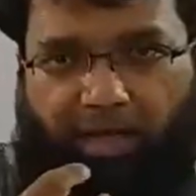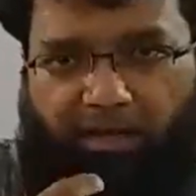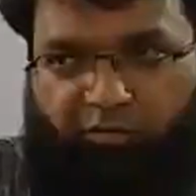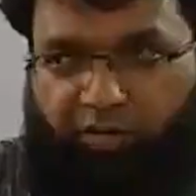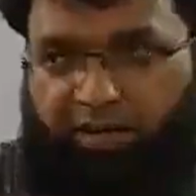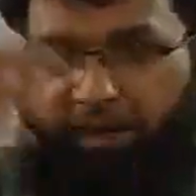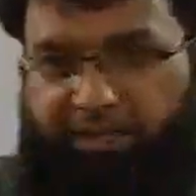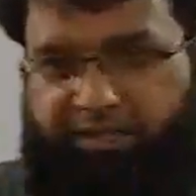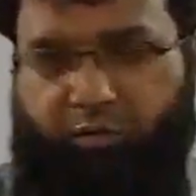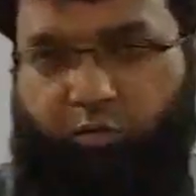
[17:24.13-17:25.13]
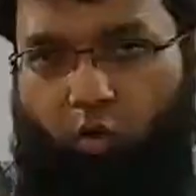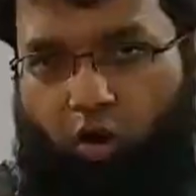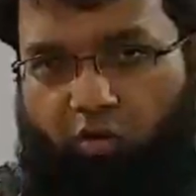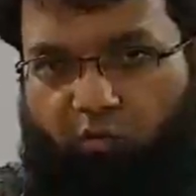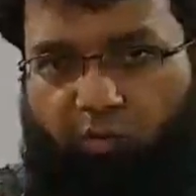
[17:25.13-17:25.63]
relates to,
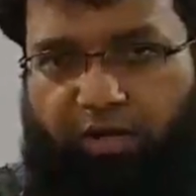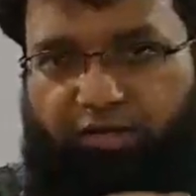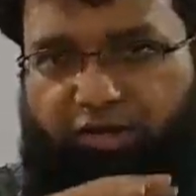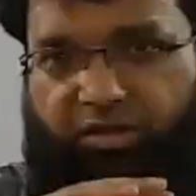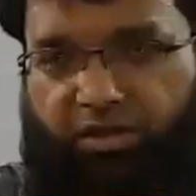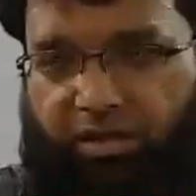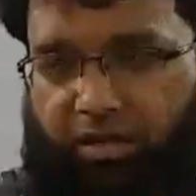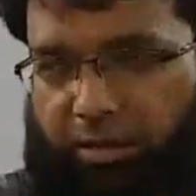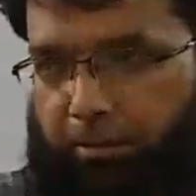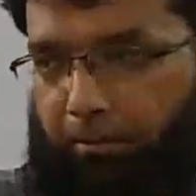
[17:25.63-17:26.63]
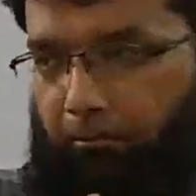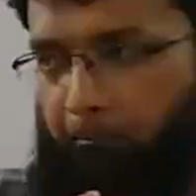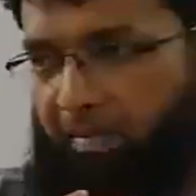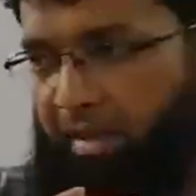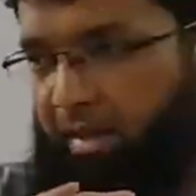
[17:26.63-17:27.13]
or which
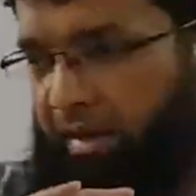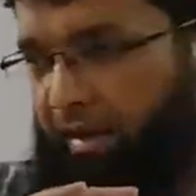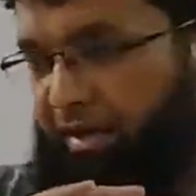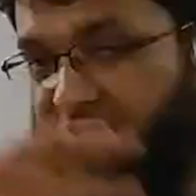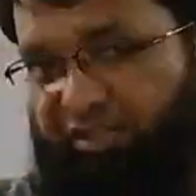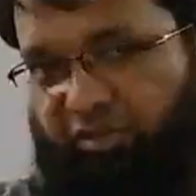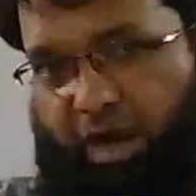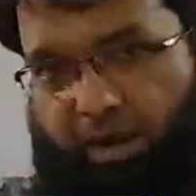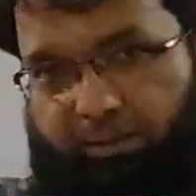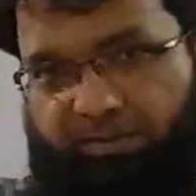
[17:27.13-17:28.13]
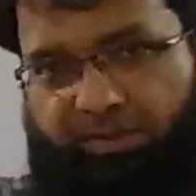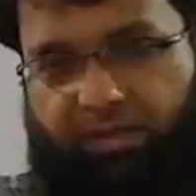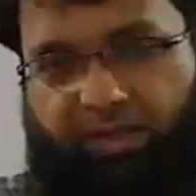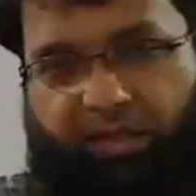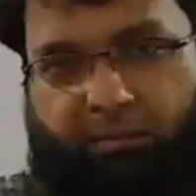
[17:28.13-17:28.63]

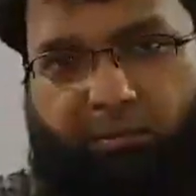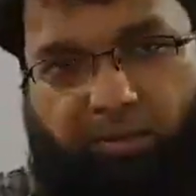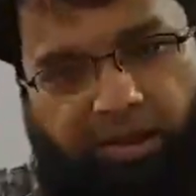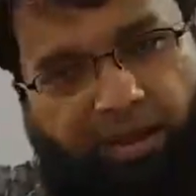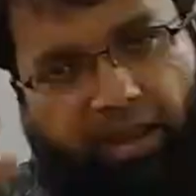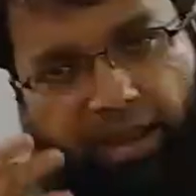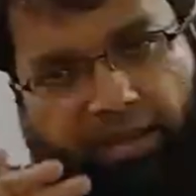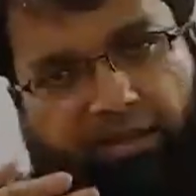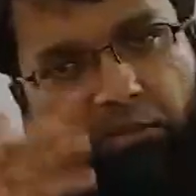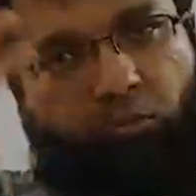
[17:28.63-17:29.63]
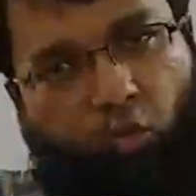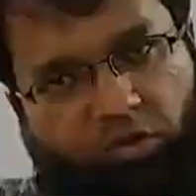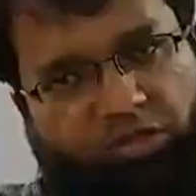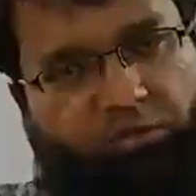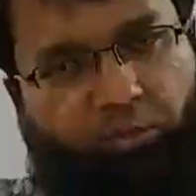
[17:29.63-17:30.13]
describes in the
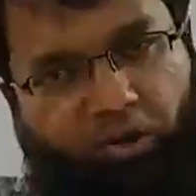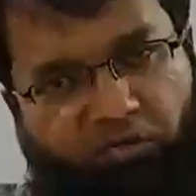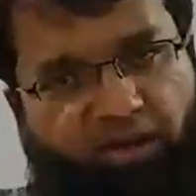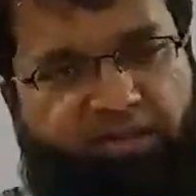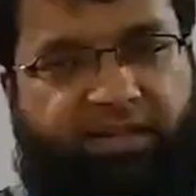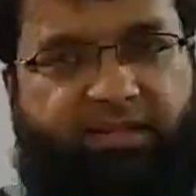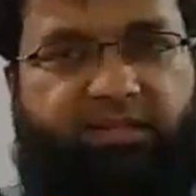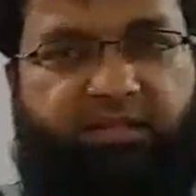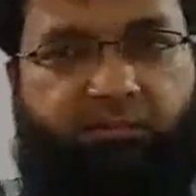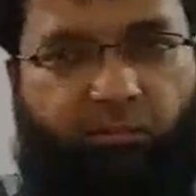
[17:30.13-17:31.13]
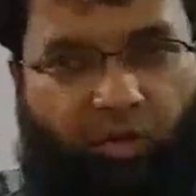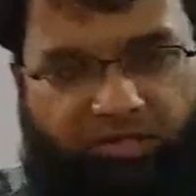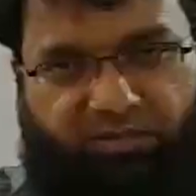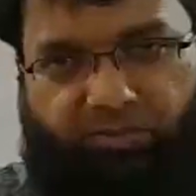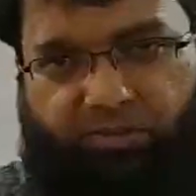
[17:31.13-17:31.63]
most perfect sense
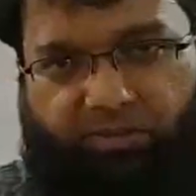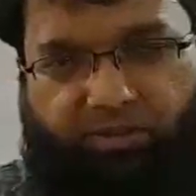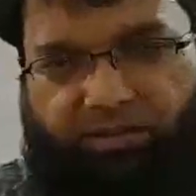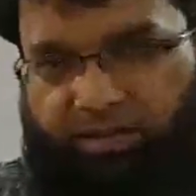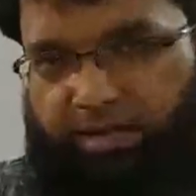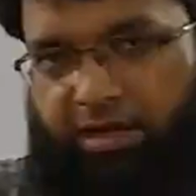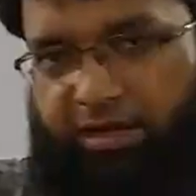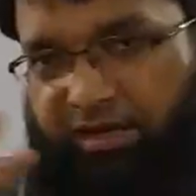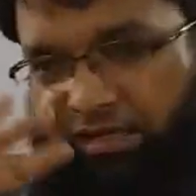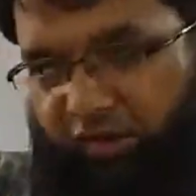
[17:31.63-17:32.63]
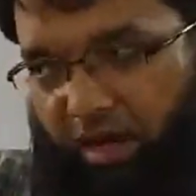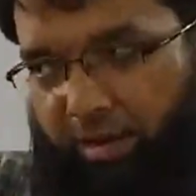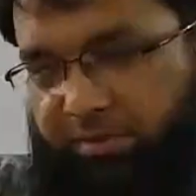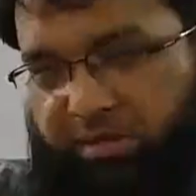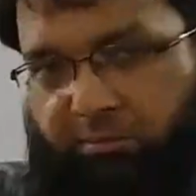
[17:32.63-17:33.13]
possible,
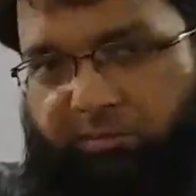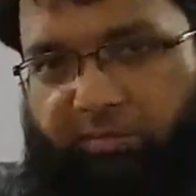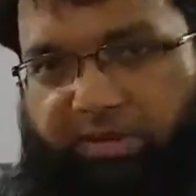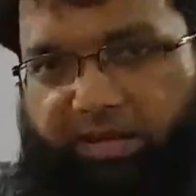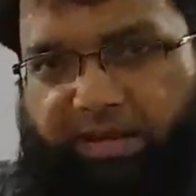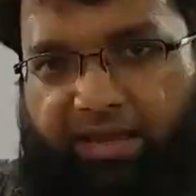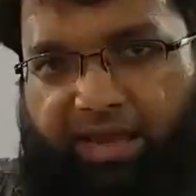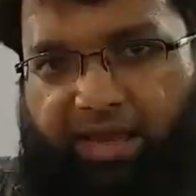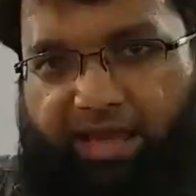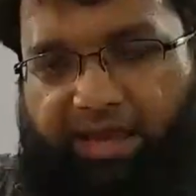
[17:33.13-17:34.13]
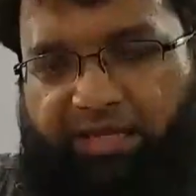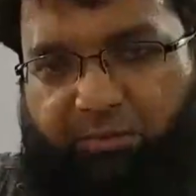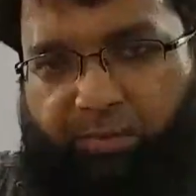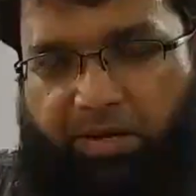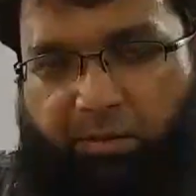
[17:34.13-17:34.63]
describes the
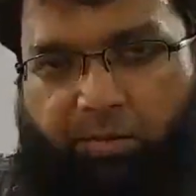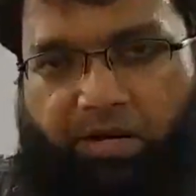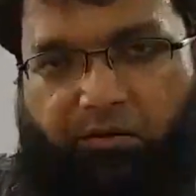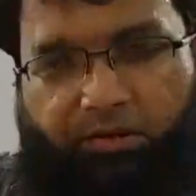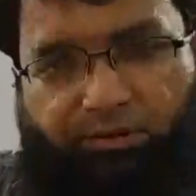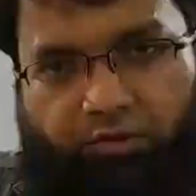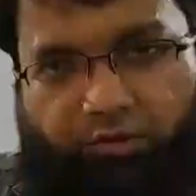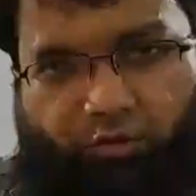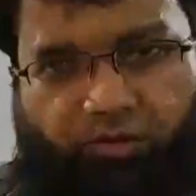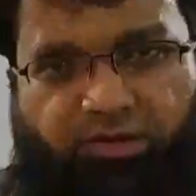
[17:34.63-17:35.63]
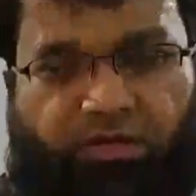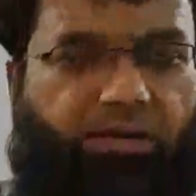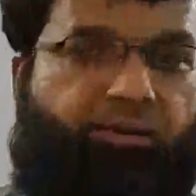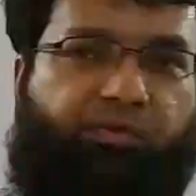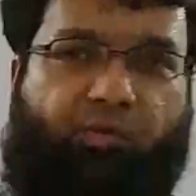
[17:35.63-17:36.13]
experiment which was originally
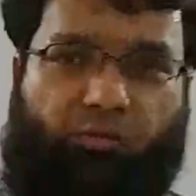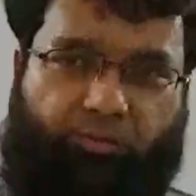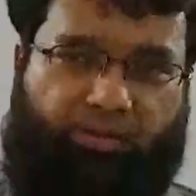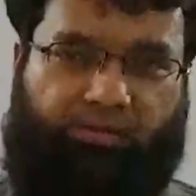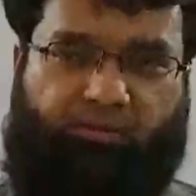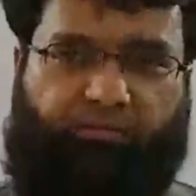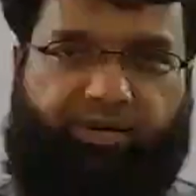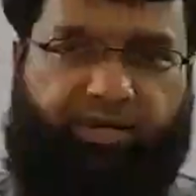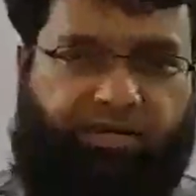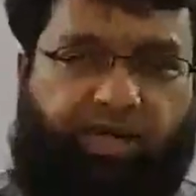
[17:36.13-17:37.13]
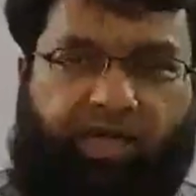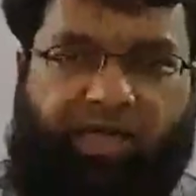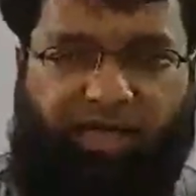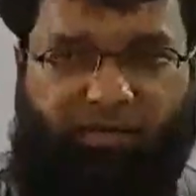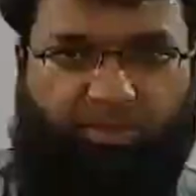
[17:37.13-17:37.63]
performed, right?
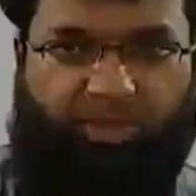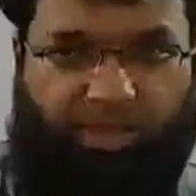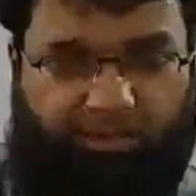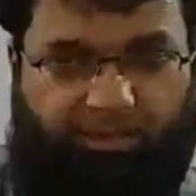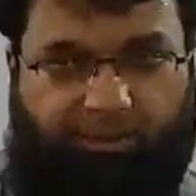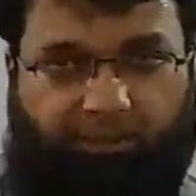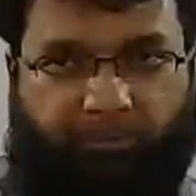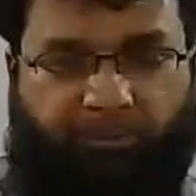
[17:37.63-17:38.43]
And then